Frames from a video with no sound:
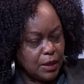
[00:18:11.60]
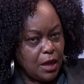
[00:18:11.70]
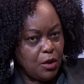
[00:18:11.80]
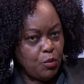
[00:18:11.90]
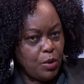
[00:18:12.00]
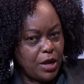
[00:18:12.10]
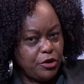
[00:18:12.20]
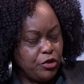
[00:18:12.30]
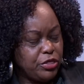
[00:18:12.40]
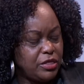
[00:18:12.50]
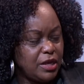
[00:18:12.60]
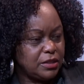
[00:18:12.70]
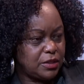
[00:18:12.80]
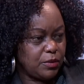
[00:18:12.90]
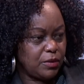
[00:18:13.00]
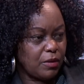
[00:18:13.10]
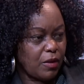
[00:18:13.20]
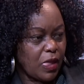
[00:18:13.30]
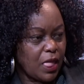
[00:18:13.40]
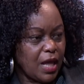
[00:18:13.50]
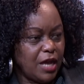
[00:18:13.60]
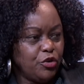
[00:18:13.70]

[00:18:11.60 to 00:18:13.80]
I don't think so. I